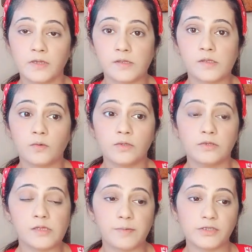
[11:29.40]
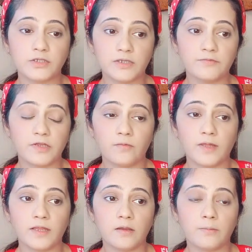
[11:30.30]
So especially when you're
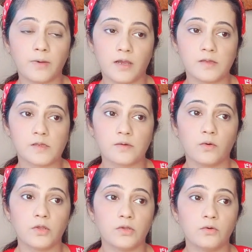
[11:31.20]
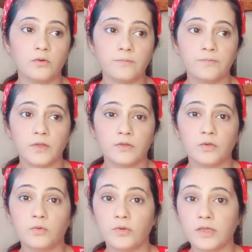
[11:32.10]
wearing a mask or
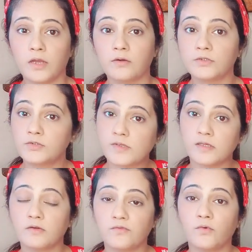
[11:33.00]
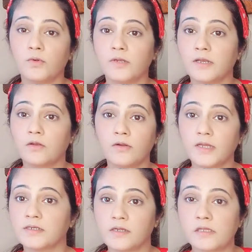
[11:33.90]
you're going out using the phone, it will not
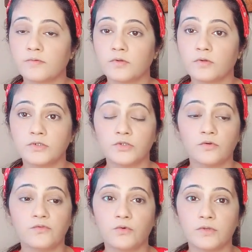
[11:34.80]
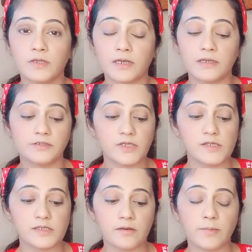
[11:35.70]
get transferred onto your phone. It will
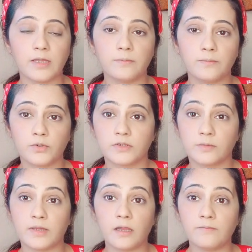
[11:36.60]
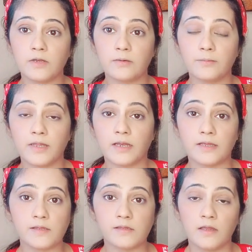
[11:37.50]
just remain put. Your makeup will remain
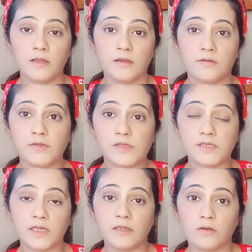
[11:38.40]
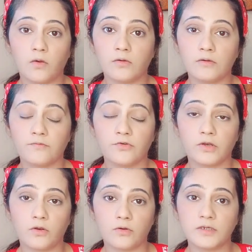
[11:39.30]
nice. It will stay for
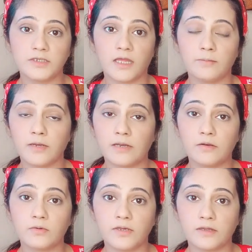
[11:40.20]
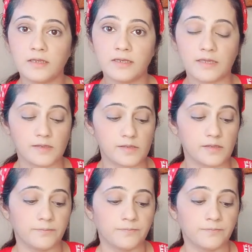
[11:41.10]
a longer time and it will look really nice.